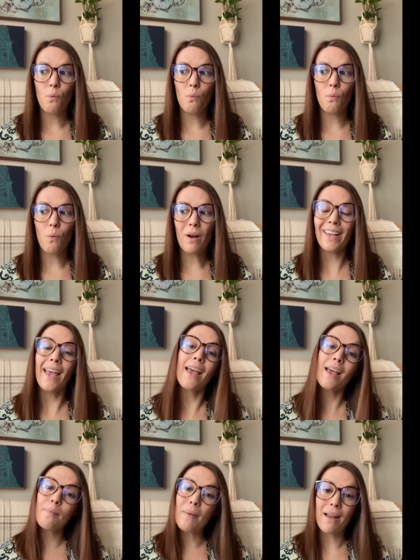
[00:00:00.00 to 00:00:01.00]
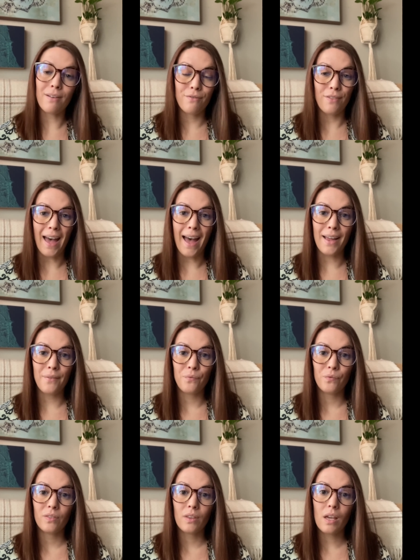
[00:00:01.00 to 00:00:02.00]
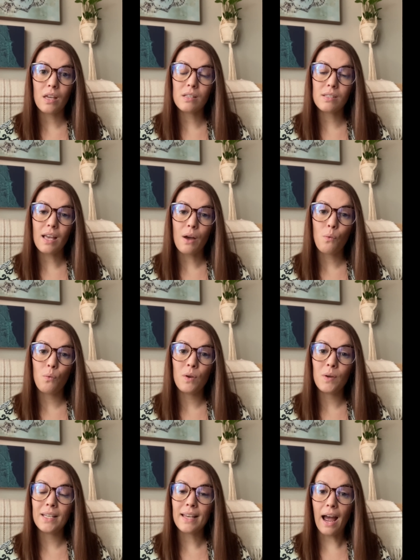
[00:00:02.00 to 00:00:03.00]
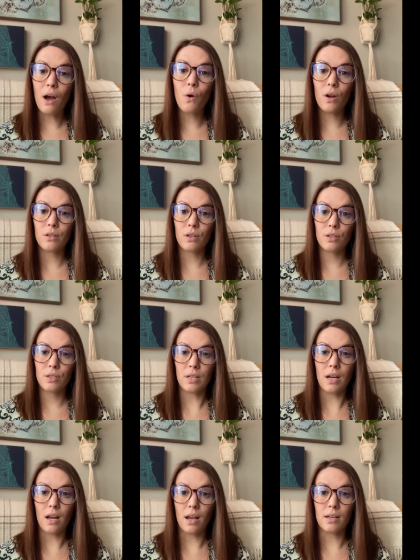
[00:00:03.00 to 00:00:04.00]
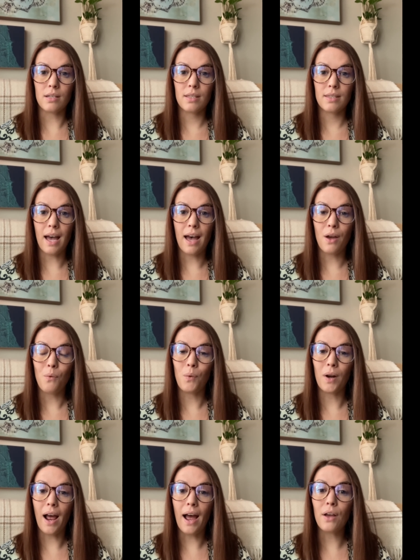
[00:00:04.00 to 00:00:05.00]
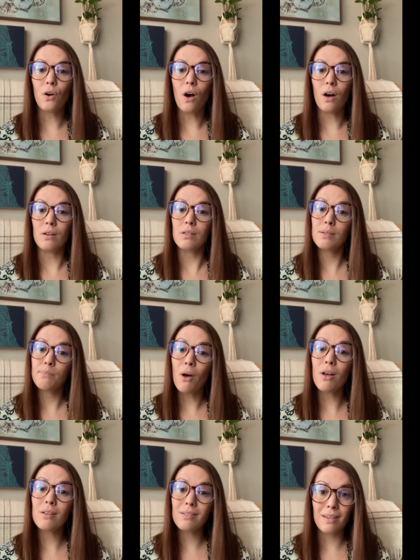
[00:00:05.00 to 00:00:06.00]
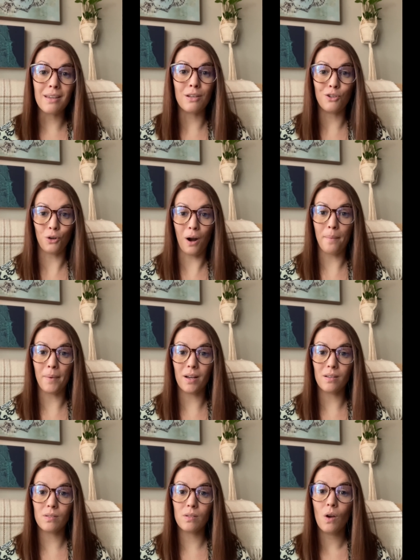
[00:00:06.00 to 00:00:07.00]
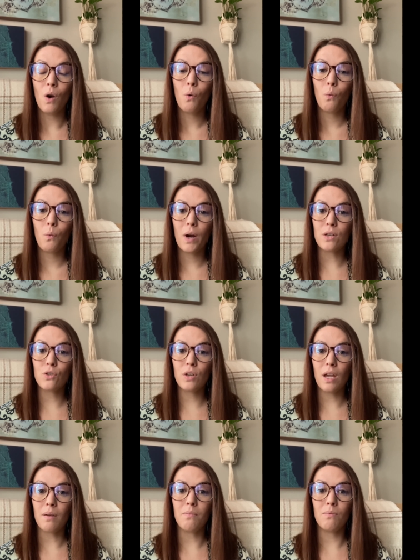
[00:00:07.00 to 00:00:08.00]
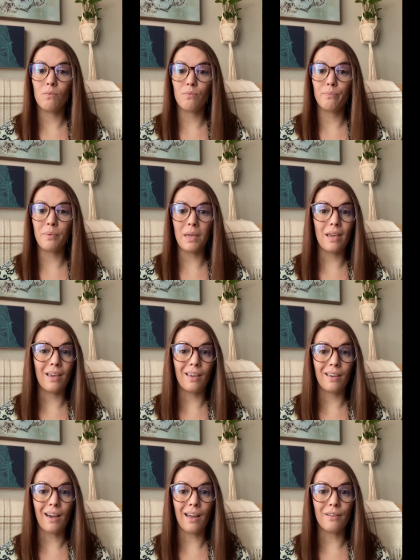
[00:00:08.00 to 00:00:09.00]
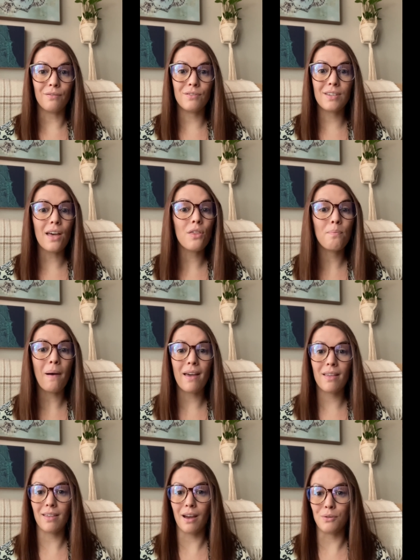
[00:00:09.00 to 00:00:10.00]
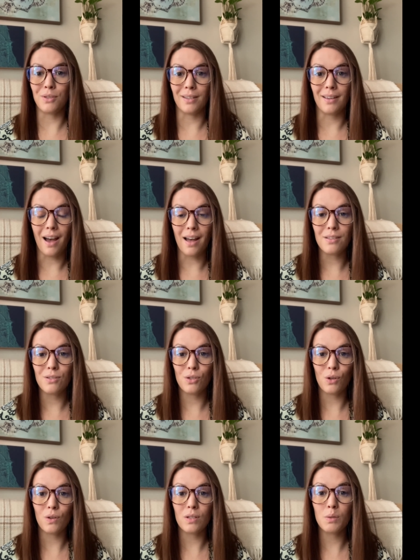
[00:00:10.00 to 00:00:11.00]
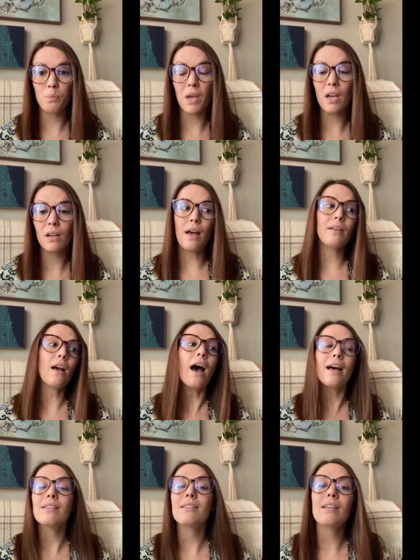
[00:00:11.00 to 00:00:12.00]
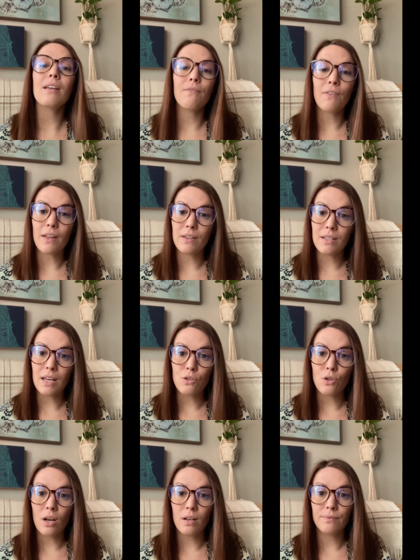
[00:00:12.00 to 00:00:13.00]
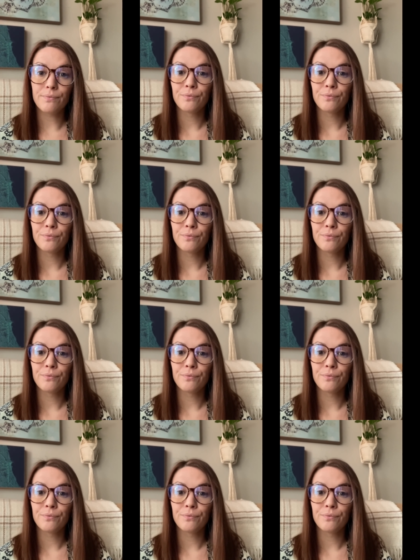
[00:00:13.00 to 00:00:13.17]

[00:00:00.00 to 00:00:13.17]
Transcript: What came out of that is that we now understand that what I call small T traumas, which can be kind of death by a thousand cuts, so to speak. Constant invalidation,